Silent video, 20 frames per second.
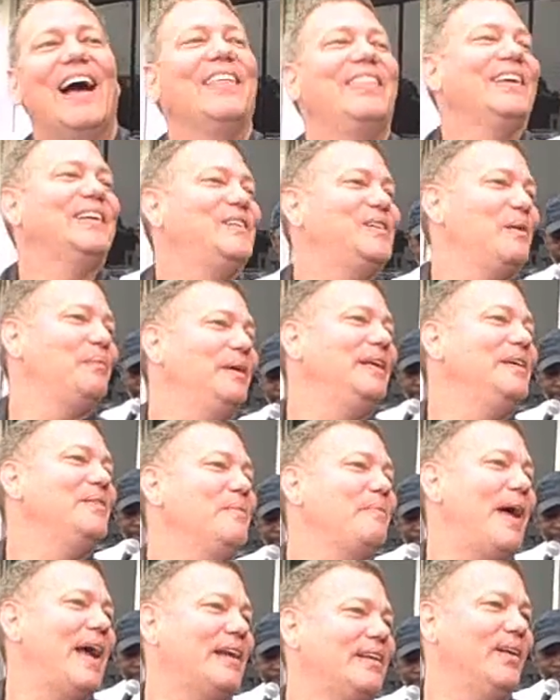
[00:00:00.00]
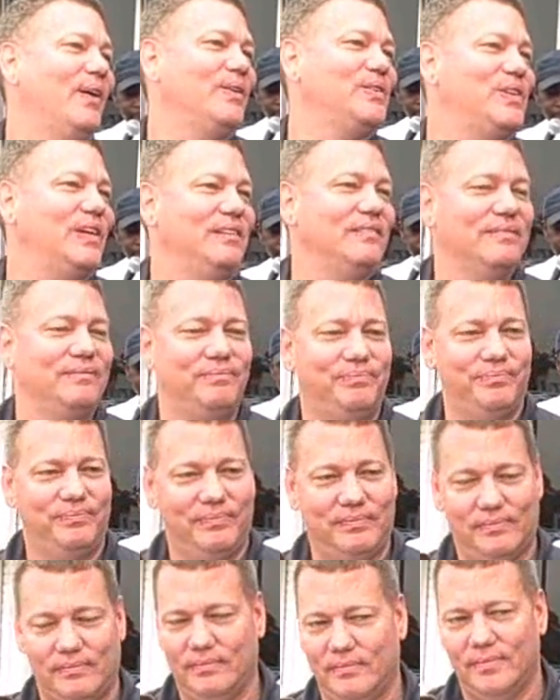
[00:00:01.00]
I think somebody in the back knows it.
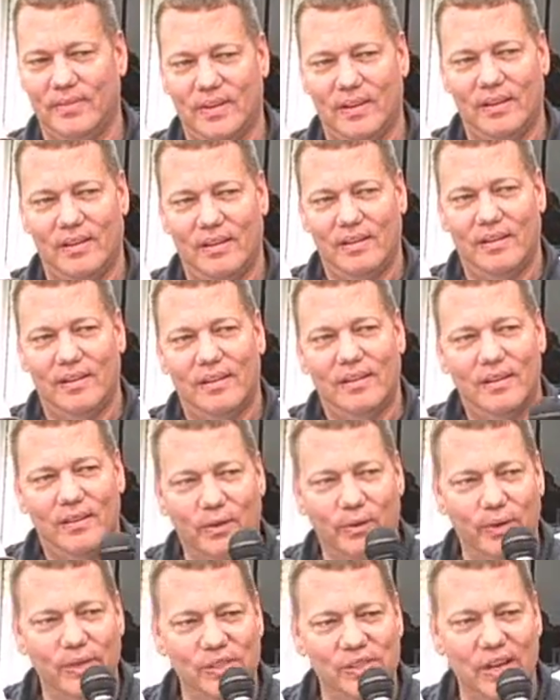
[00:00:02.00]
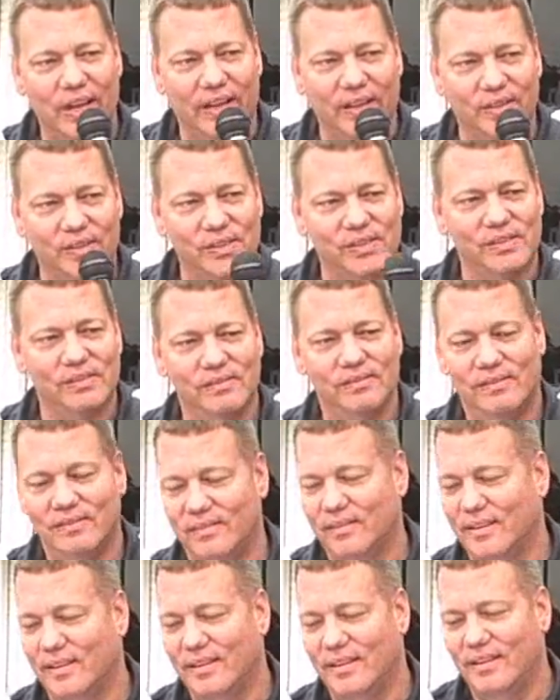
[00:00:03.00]
30 seconds.
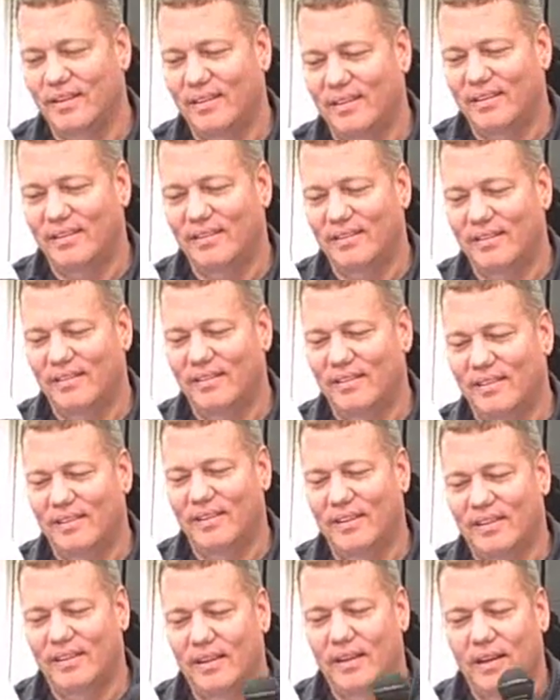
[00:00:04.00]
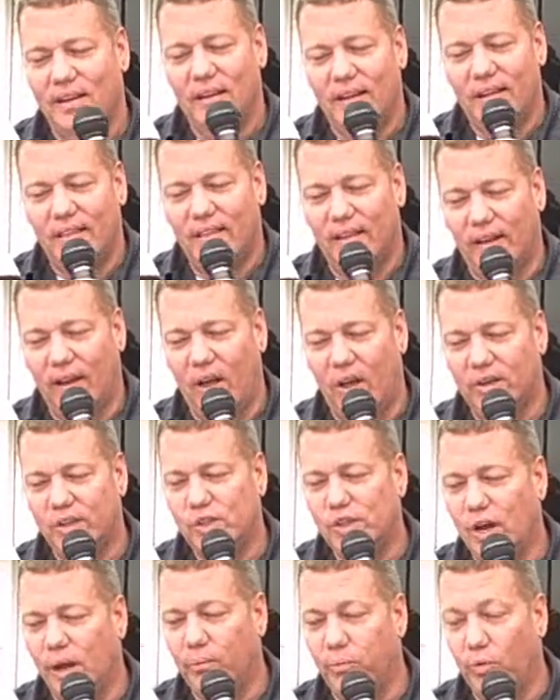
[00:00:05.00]
Long jump? I don't know.
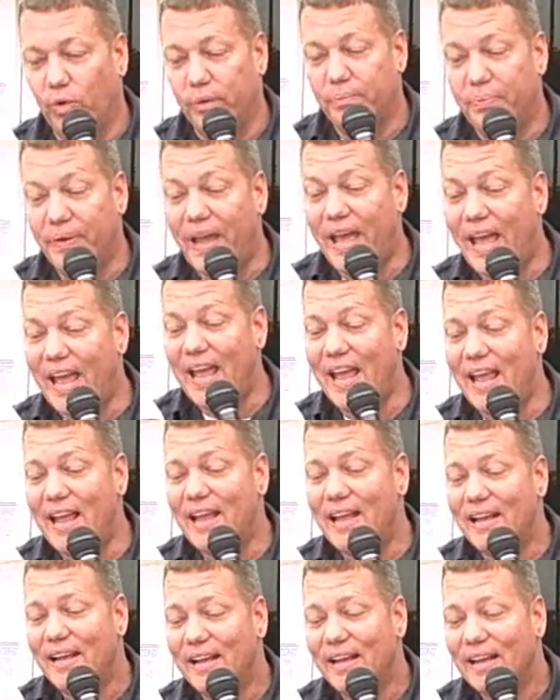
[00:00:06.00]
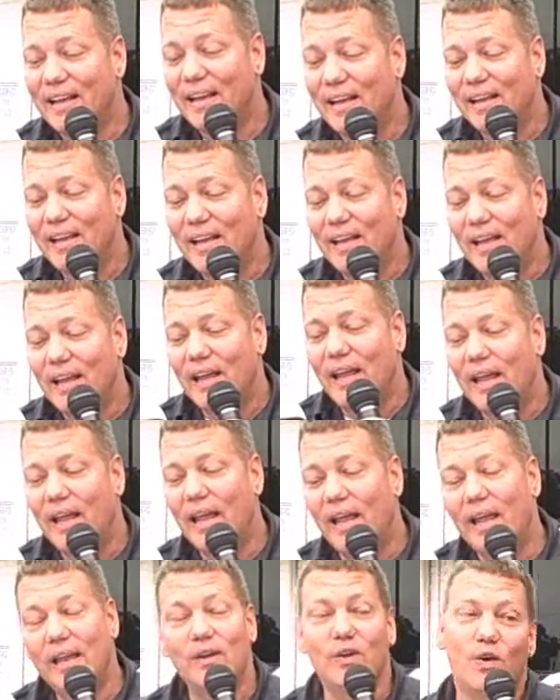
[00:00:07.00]
Long jump would be...
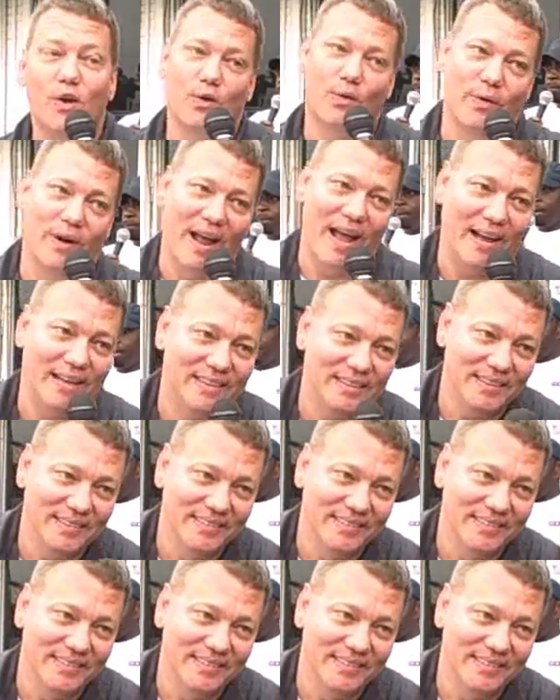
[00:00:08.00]
incorrect.